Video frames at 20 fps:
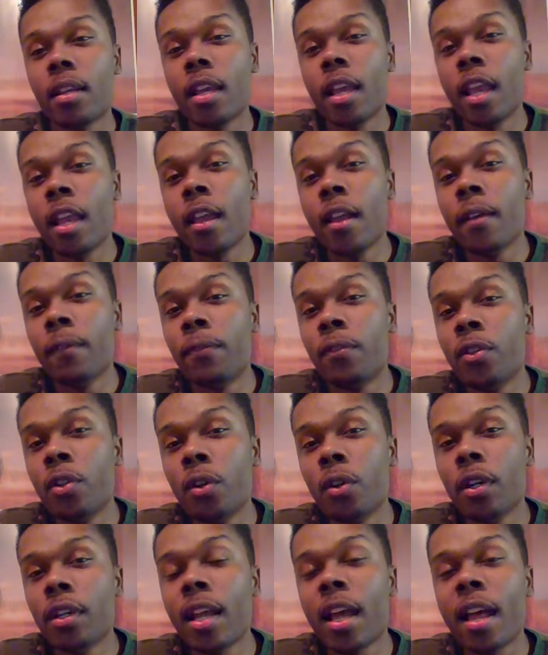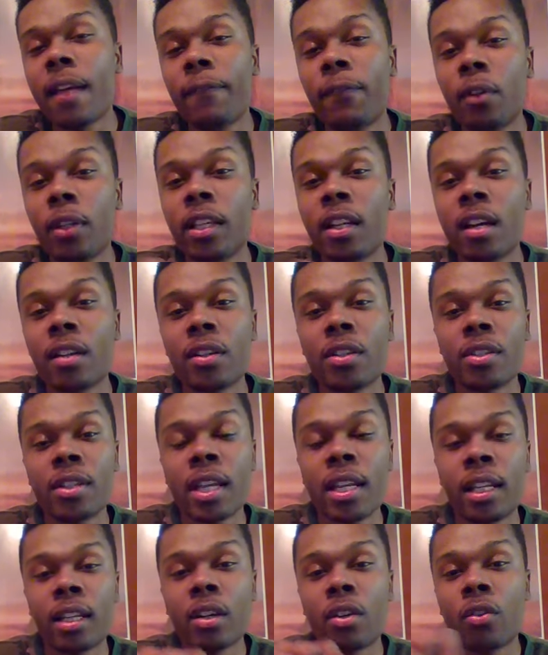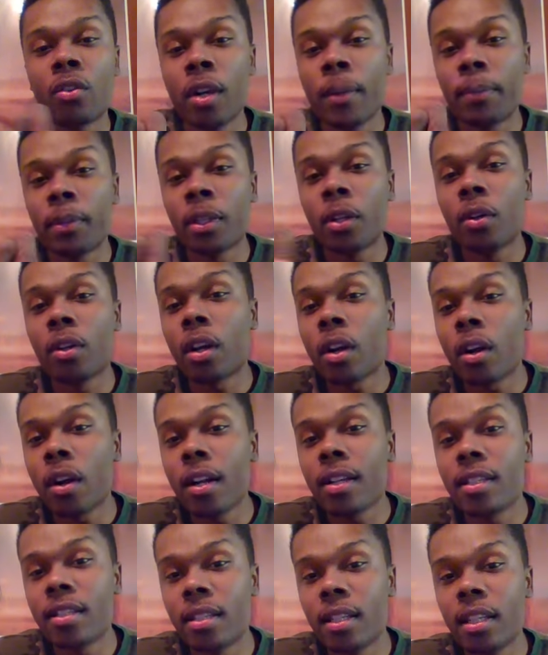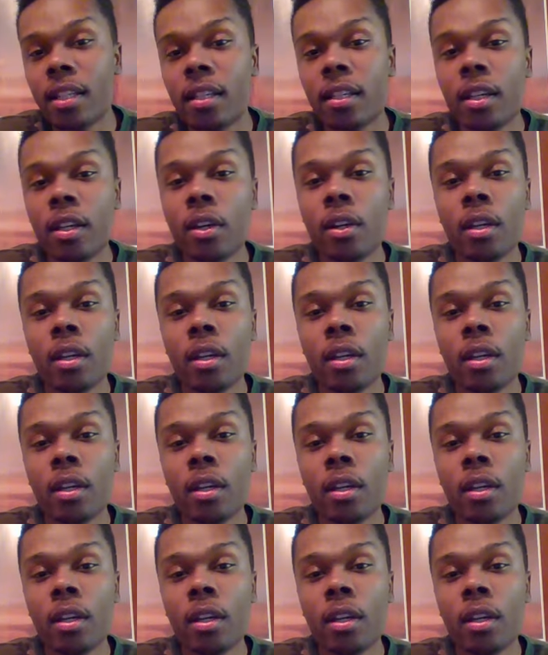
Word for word: If you're not fully understanding a cryptocurrency,